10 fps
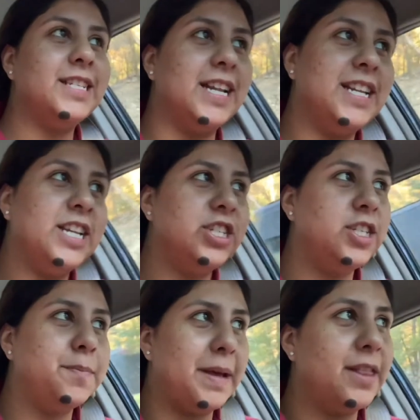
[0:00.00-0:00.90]
I did
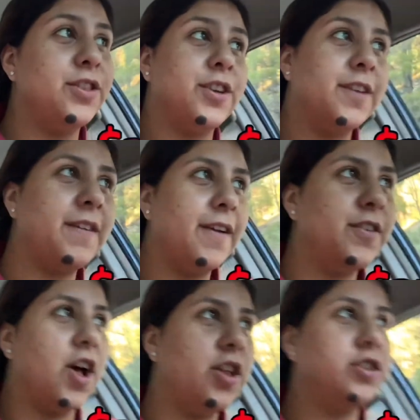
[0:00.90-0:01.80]
just spend
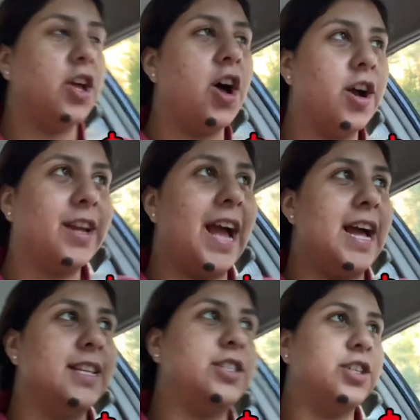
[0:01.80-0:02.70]
$35 on
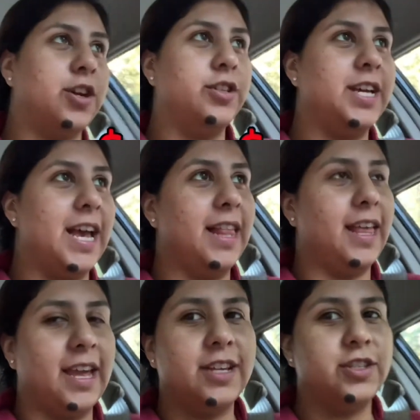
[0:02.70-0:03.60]
gas to go to
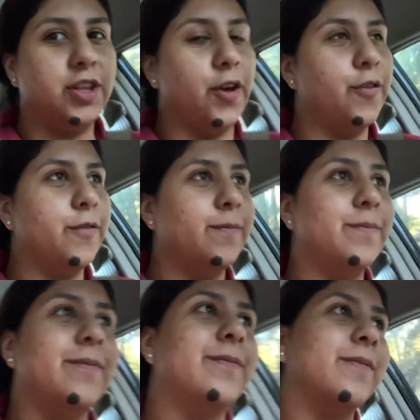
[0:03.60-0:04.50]
LA,
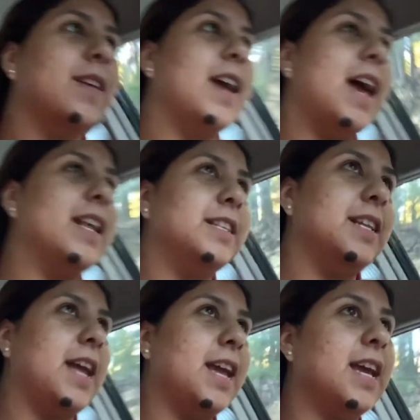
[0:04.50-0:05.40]
and
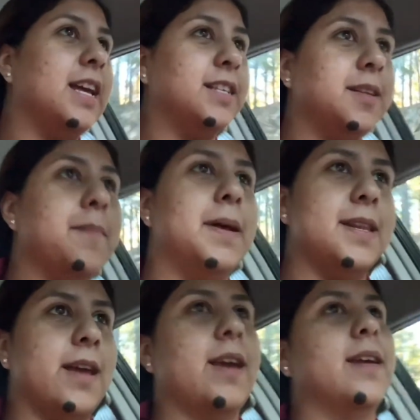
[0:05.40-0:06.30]
today is
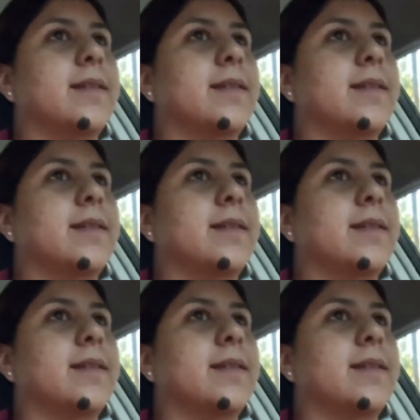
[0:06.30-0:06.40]
Monday.